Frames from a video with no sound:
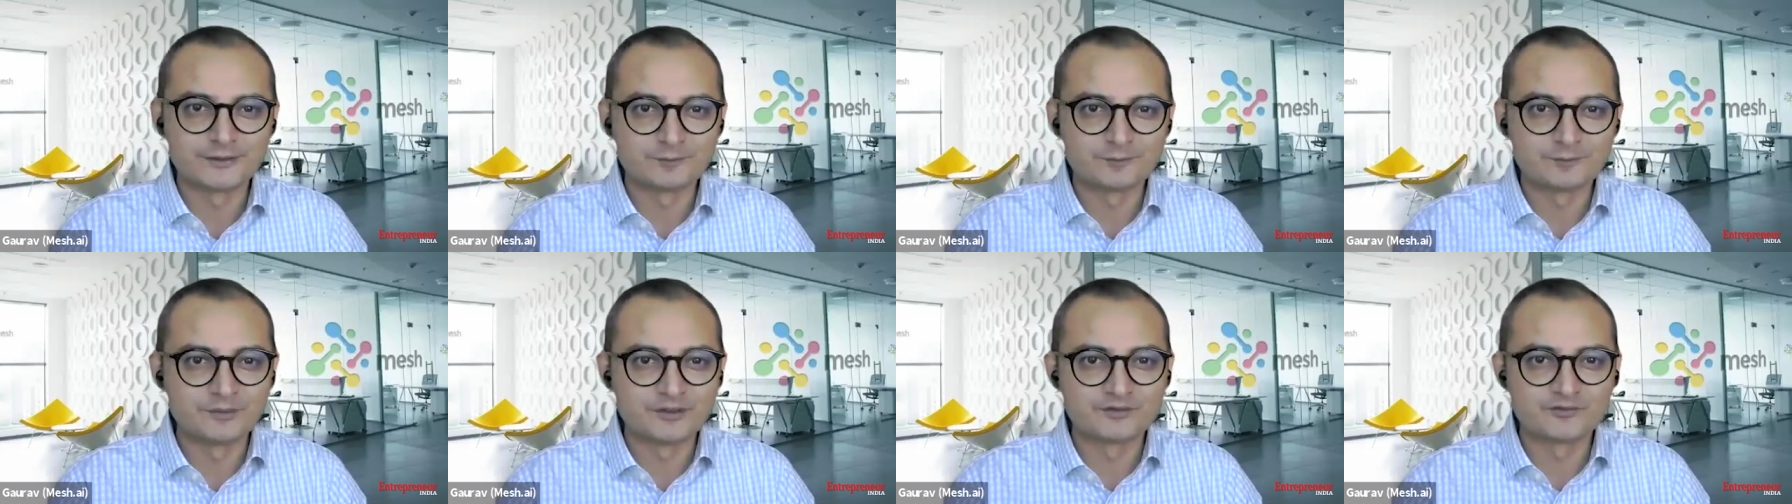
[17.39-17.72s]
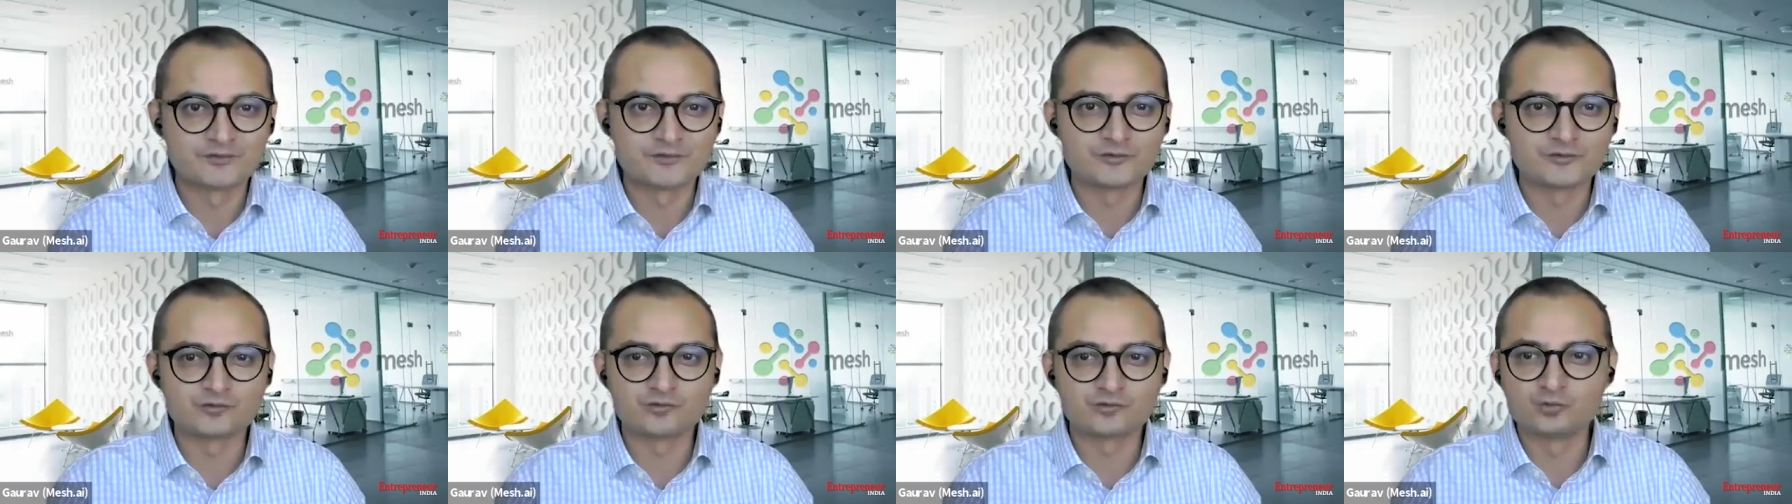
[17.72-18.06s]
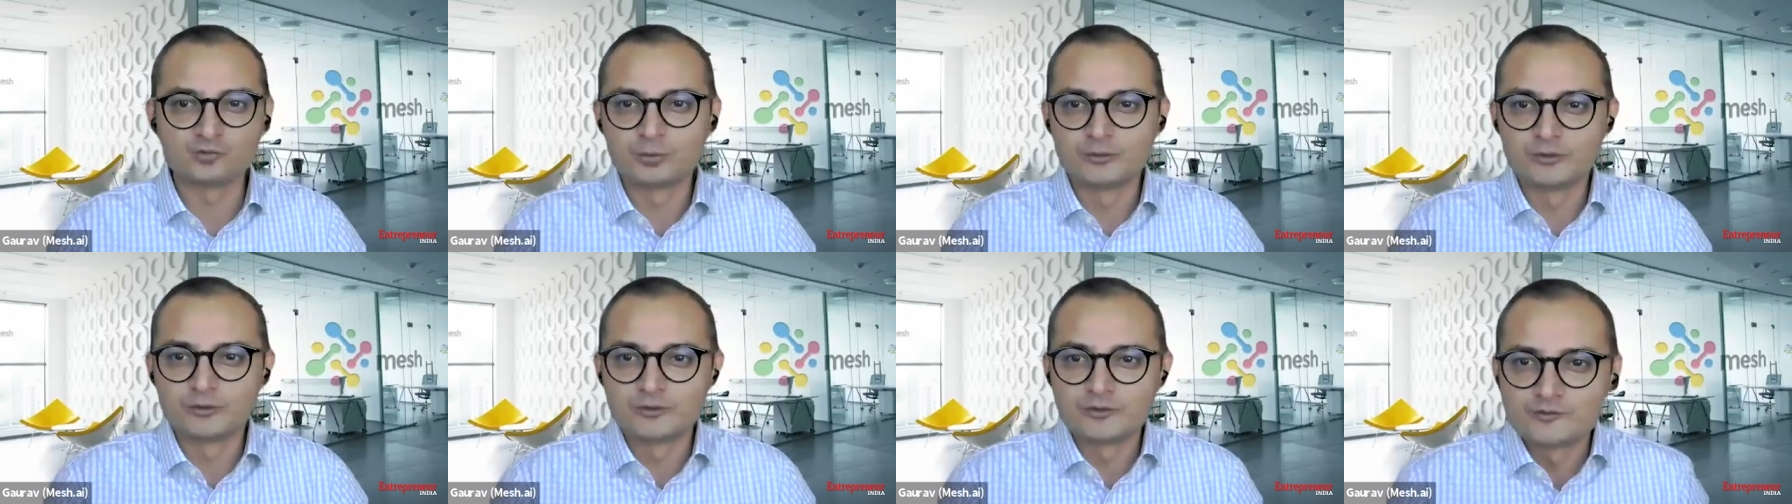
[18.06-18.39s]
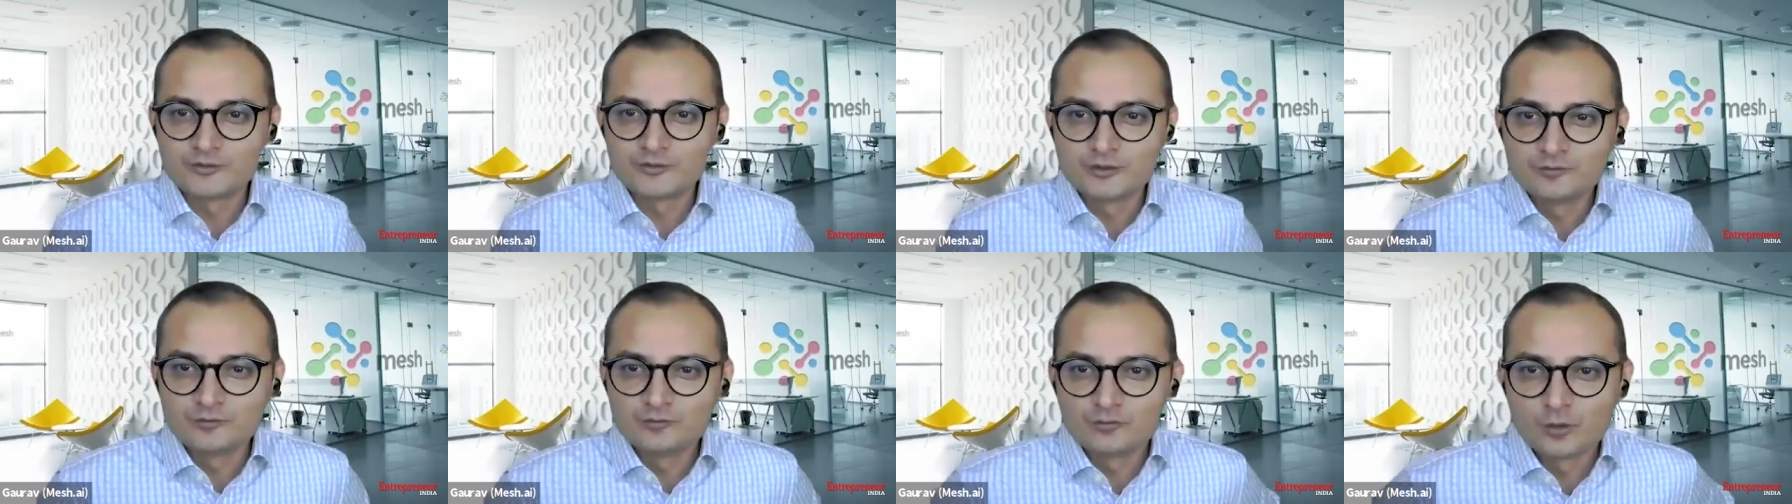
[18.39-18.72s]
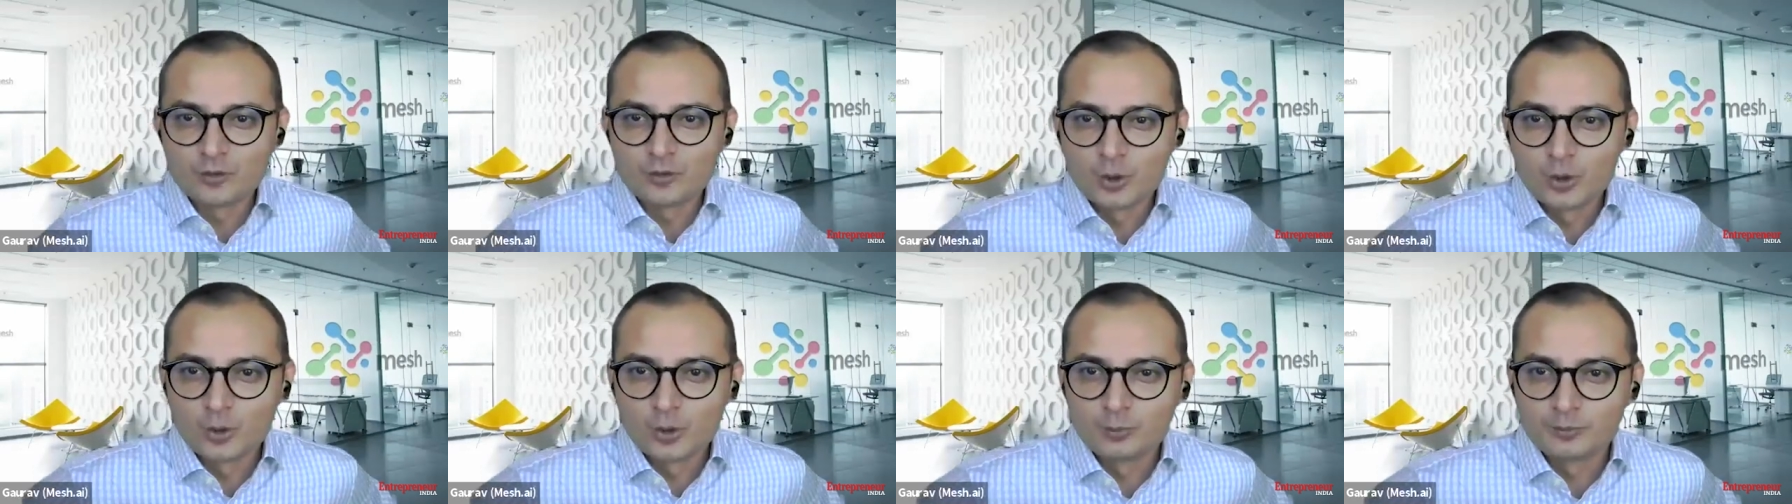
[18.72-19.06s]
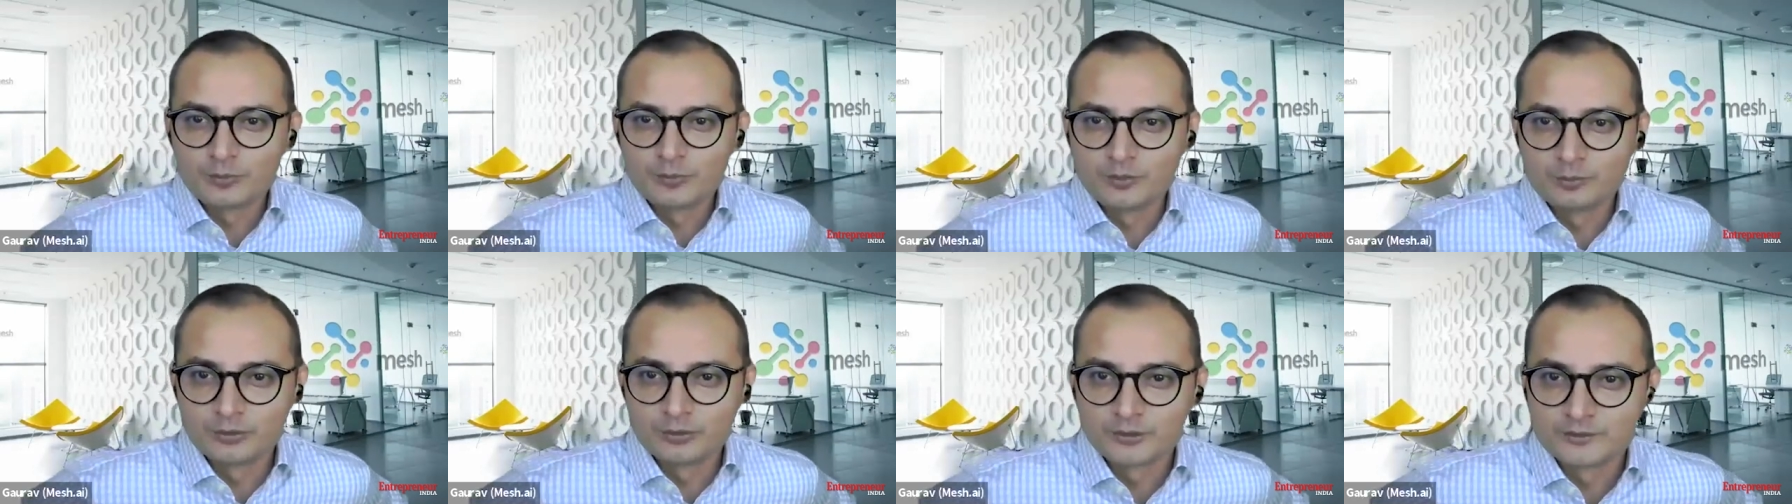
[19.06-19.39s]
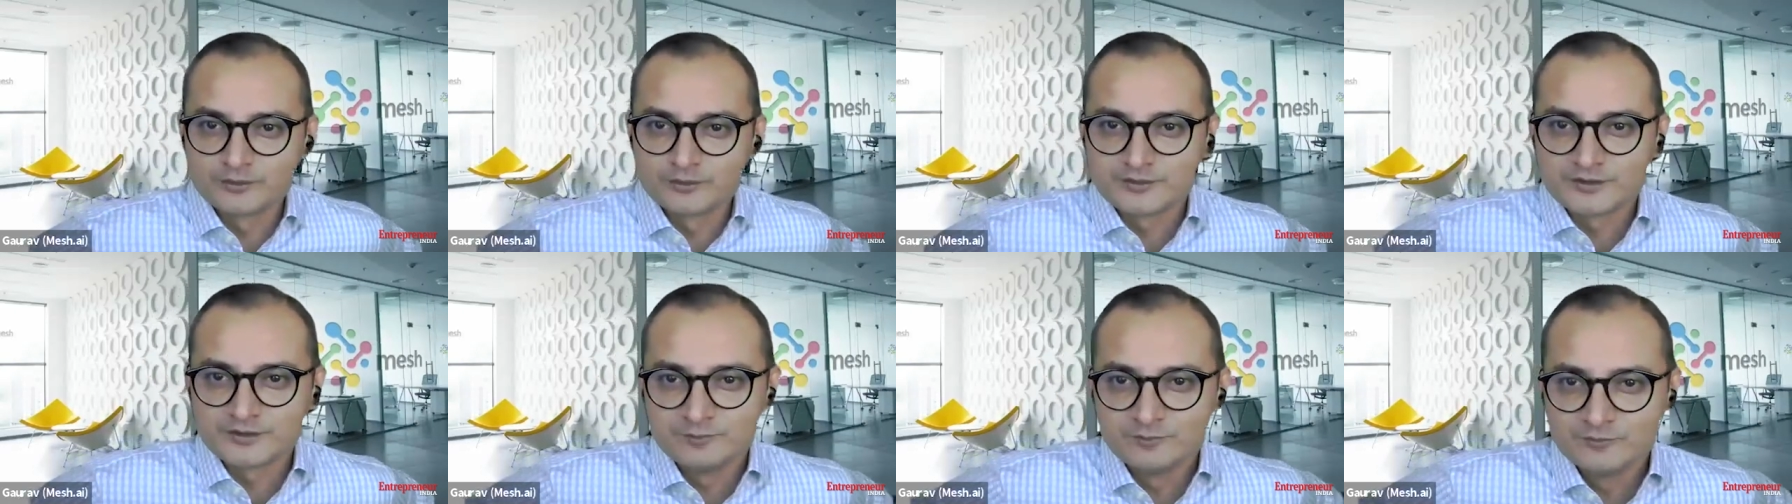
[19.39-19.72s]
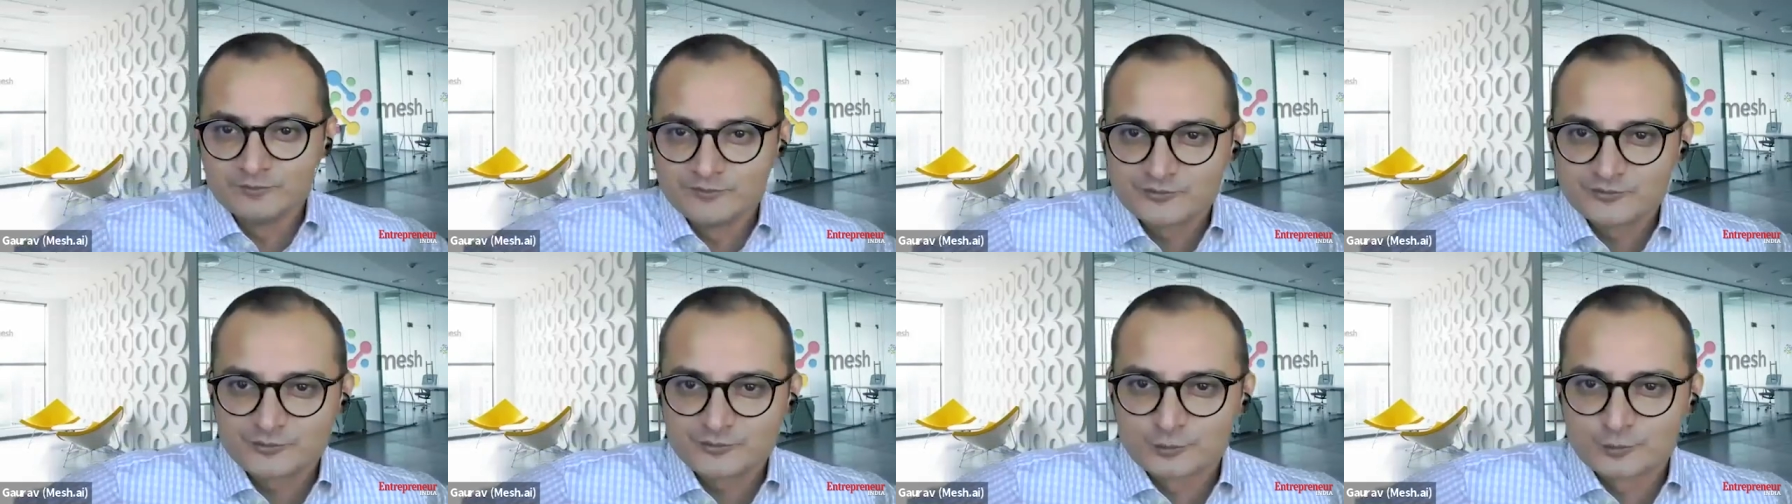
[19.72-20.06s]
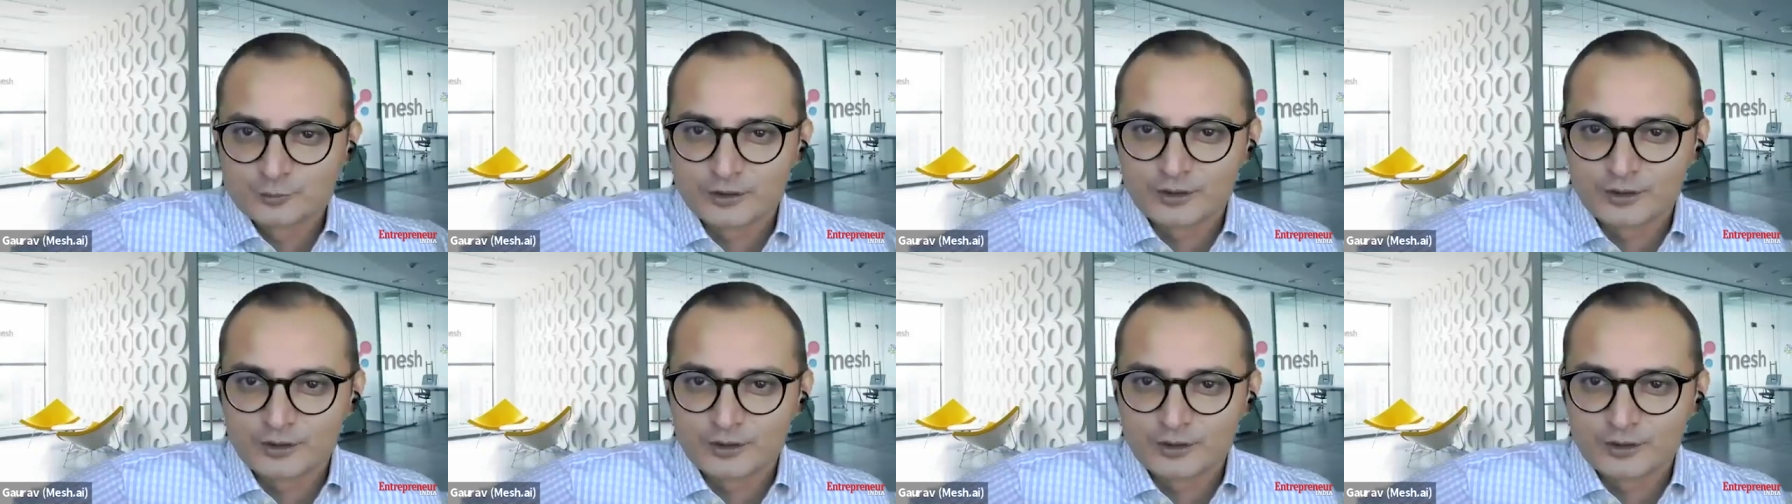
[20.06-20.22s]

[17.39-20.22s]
It makes it super easy for people and teams hmm.